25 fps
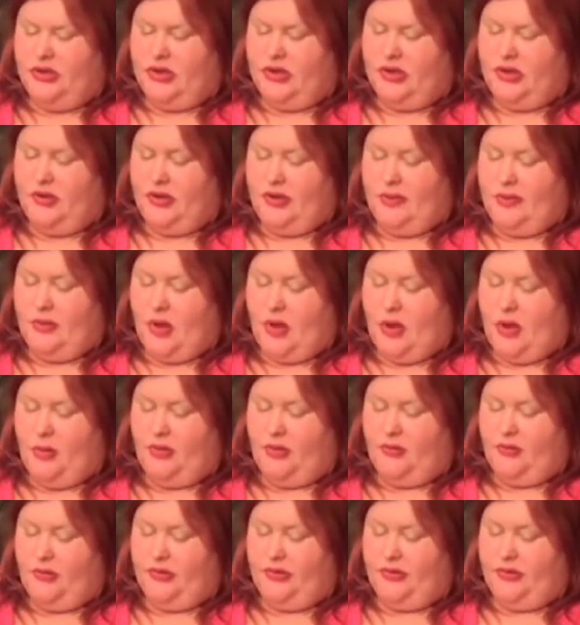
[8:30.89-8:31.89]
A gray
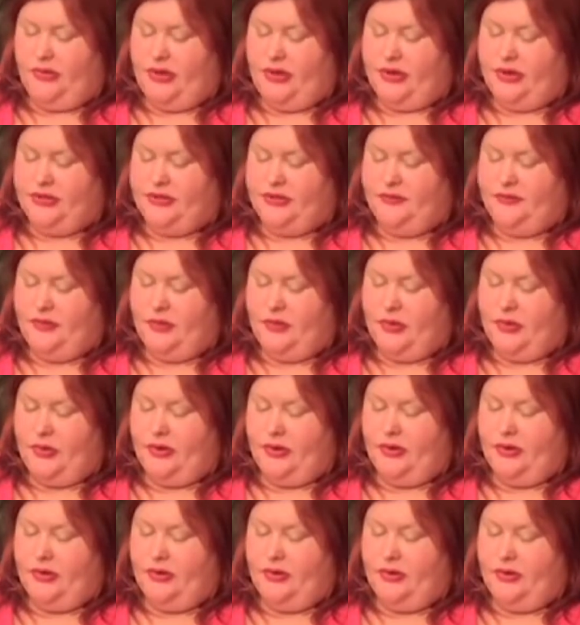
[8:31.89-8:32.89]
marble rolled across the
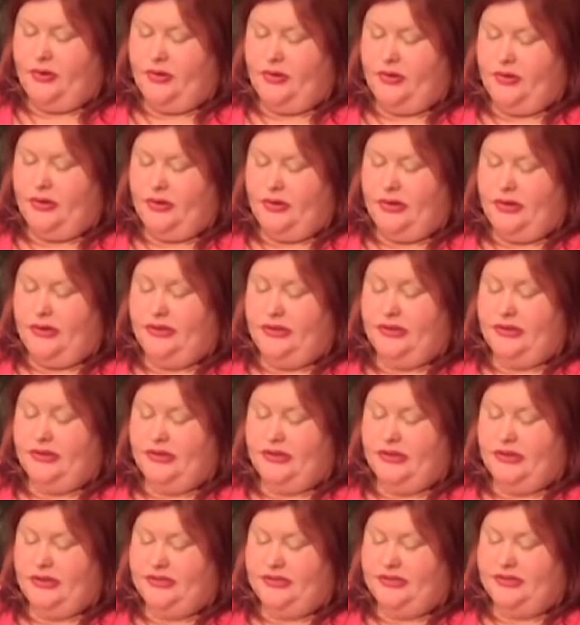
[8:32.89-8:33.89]
floor and clicked
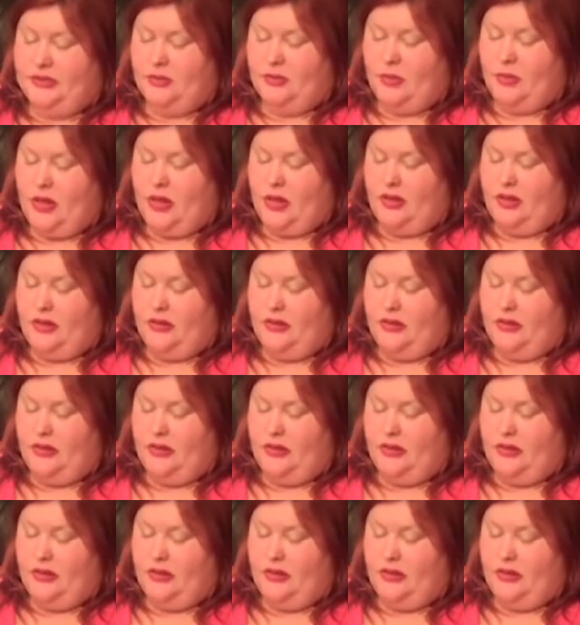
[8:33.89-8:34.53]
against the wall.